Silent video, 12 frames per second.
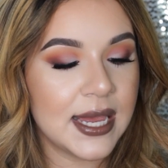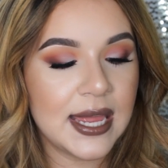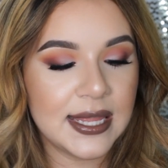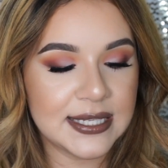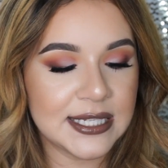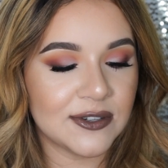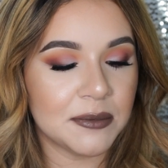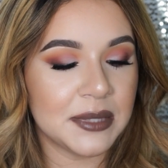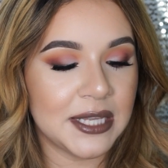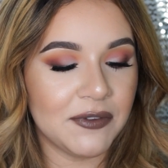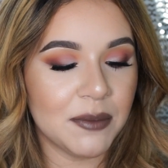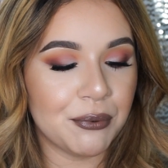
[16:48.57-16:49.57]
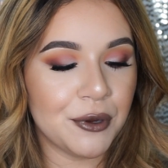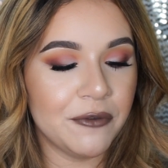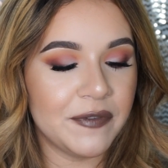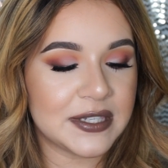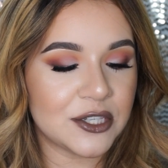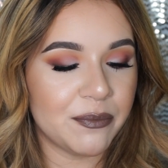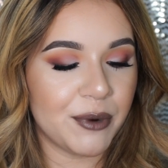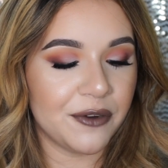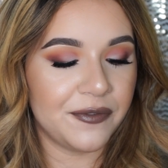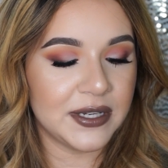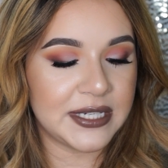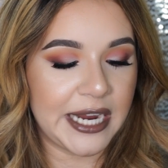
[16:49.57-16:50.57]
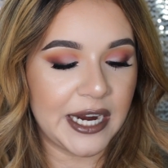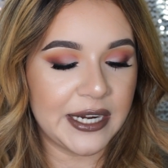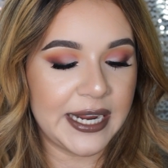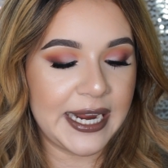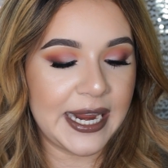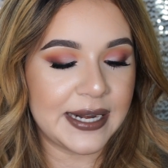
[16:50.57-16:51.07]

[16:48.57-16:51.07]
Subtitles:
This is from Living Proof. It's their Perfect Hair Day